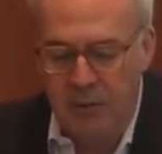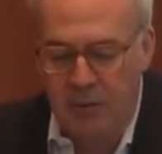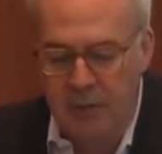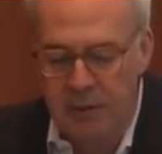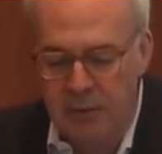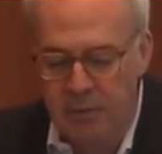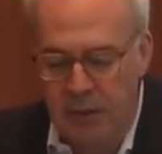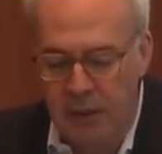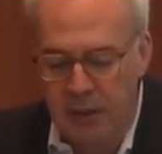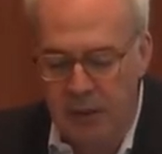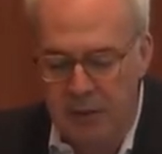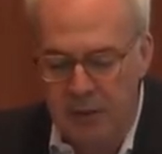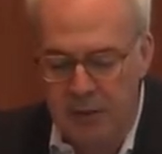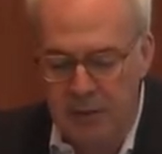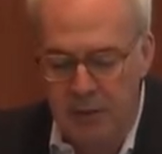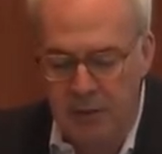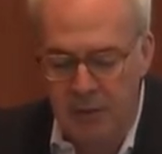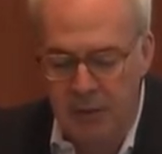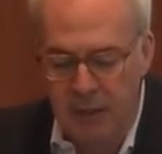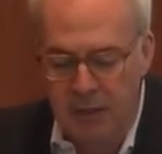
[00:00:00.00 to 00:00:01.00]
response
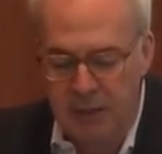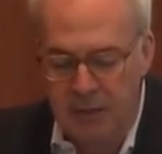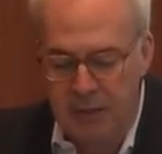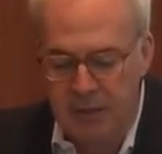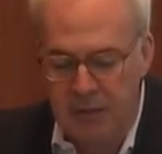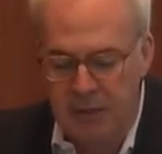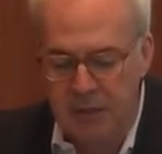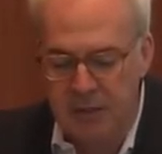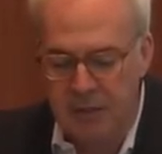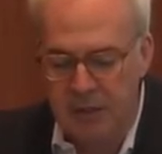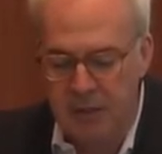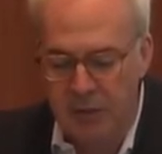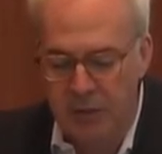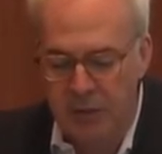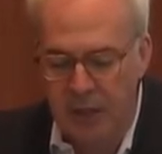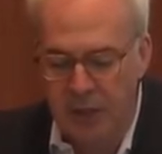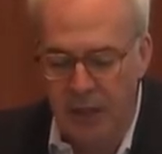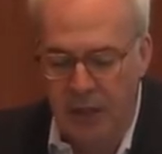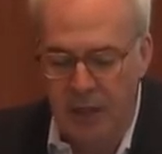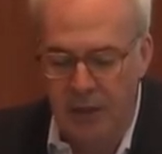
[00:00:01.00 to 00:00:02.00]
to crises in
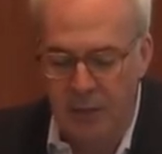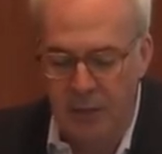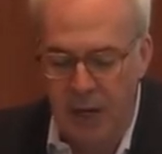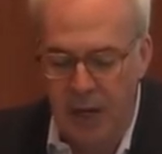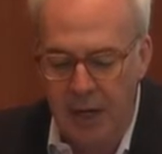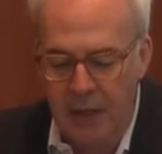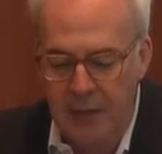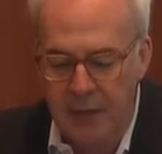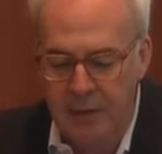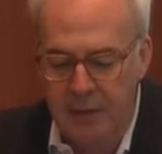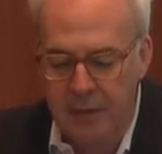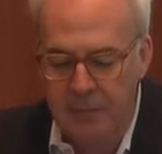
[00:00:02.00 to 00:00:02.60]
Syria and Iraq,